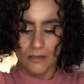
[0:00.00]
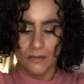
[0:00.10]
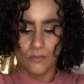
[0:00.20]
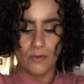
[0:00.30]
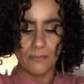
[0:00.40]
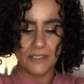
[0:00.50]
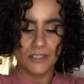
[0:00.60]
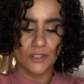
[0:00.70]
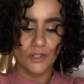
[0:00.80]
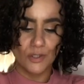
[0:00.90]
what
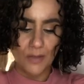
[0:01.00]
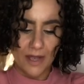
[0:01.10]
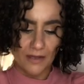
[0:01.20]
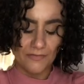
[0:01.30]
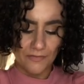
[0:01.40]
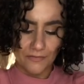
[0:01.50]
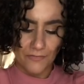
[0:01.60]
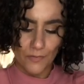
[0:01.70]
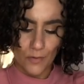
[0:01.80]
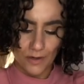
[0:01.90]
message do you have
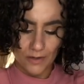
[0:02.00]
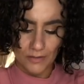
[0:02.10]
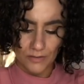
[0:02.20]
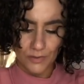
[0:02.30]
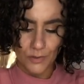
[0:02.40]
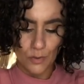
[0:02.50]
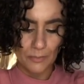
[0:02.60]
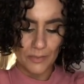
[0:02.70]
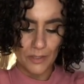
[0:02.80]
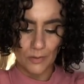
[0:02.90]
for
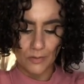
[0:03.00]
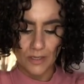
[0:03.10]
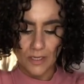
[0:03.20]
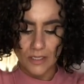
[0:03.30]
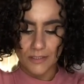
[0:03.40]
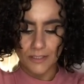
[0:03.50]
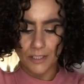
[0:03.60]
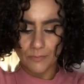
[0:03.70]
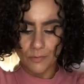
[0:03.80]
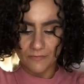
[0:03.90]
Scorpio,
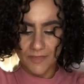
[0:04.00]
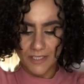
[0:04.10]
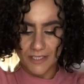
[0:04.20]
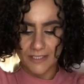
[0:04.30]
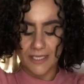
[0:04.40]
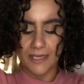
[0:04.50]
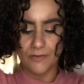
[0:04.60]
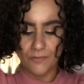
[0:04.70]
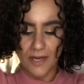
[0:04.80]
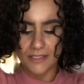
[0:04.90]
Sun, Moon, Venus, and
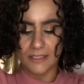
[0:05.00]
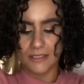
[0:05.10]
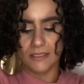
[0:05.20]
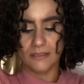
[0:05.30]
Rising?